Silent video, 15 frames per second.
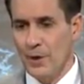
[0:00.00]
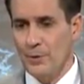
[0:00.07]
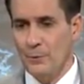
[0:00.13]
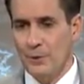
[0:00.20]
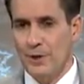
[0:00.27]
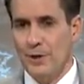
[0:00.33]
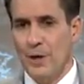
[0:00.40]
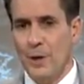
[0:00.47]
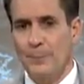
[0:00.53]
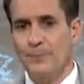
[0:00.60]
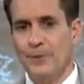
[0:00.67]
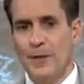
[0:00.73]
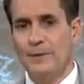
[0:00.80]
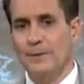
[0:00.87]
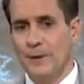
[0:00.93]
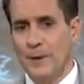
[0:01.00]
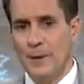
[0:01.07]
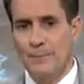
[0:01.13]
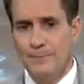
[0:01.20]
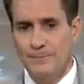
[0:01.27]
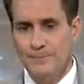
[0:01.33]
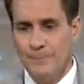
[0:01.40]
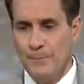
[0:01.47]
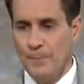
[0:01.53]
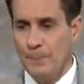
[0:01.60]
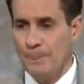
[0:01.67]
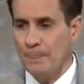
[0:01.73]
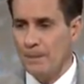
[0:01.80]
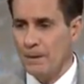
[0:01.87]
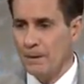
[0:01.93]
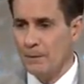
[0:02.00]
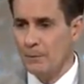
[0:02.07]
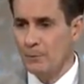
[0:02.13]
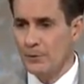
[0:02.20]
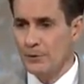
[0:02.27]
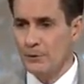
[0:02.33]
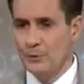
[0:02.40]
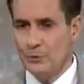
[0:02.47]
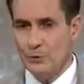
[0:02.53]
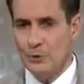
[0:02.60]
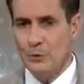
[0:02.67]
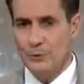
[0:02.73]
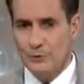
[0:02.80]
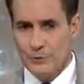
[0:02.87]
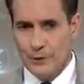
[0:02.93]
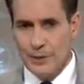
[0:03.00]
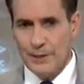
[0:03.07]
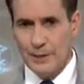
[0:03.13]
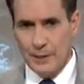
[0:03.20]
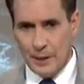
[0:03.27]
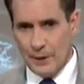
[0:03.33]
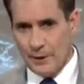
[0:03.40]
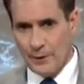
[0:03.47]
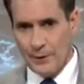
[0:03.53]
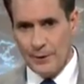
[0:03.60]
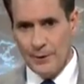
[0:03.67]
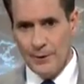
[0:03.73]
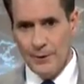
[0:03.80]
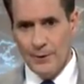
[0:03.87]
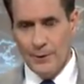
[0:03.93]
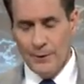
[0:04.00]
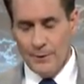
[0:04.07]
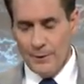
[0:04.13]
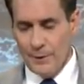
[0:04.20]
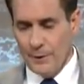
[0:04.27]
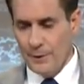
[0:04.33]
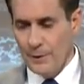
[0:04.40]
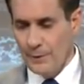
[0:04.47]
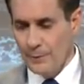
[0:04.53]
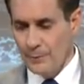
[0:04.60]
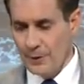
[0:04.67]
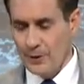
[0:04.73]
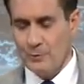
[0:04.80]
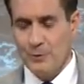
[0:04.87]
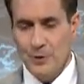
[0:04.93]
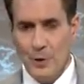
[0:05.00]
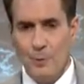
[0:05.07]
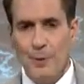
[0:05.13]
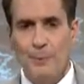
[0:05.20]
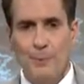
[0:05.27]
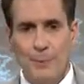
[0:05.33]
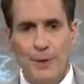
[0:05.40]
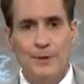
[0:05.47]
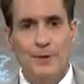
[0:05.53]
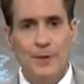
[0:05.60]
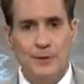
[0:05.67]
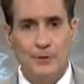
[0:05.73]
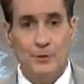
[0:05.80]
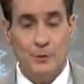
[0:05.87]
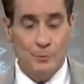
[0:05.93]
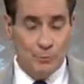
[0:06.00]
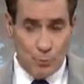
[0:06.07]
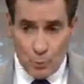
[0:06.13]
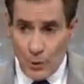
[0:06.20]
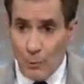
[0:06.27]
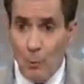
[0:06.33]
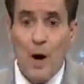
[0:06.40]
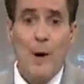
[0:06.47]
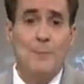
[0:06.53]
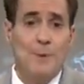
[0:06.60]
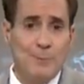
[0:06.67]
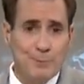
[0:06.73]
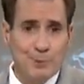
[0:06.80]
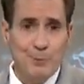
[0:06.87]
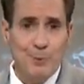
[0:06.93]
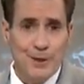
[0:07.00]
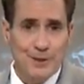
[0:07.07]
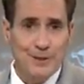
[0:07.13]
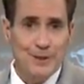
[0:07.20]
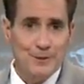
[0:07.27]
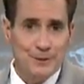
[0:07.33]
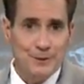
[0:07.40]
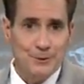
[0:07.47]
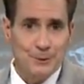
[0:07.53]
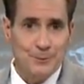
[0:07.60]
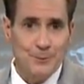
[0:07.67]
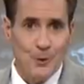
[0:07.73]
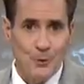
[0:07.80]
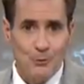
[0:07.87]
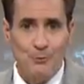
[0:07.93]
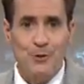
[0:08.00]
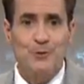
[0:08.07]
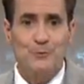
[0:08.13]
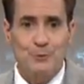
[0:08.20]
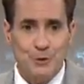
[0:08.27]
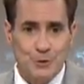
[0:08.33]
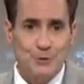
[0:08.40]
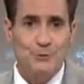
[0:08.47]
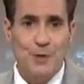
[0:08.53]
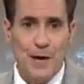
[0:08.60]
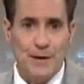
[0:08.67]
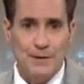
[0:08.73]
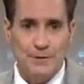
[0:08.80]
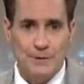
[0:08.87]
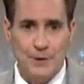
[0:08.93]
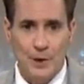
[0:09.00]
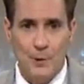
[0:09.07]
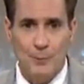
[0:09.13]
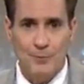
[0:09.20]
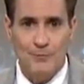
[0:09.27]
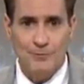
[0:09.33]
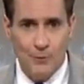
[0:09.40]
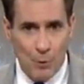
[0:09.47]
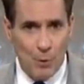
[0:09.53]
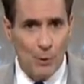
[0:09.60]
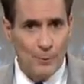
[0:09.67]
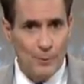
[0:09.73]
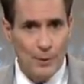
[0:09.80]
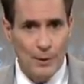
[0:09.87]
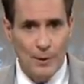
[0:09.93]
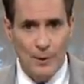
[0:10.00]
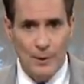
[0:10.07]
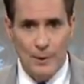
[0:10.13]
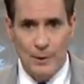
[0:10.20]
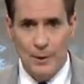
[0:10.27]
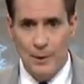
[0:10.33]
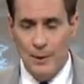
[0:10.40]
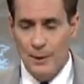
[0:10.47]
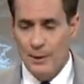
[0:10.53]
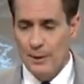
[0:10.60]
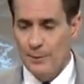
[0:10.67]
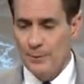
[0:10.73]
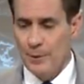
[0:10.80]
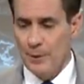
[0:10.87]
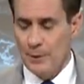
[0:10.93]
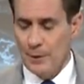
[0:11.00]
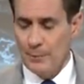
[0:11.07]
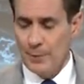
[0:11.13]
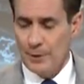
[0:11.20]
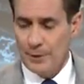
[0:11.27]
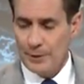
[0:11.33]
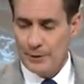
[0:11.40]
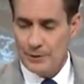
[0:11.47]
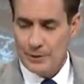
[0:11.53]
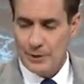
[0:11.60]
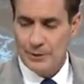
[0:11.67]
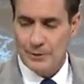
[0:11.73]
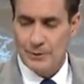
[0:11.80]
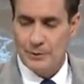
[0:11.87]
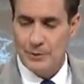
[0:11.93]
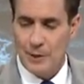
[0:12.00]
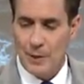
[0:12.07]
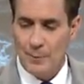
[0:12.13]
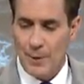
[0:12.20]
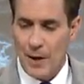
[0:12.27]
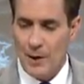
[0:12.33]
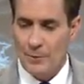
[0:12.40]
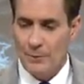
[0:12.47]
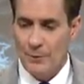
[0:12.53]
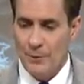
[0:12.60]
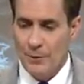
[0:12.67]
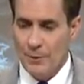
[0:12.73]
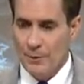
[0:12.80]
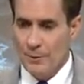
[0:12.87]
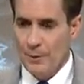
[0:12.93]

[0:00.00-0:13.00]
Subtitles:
we update them, we do so with great care. Because we know people pay attention to them. We want people to pay attention to them. The whole reason we do that is to help inform American citizens about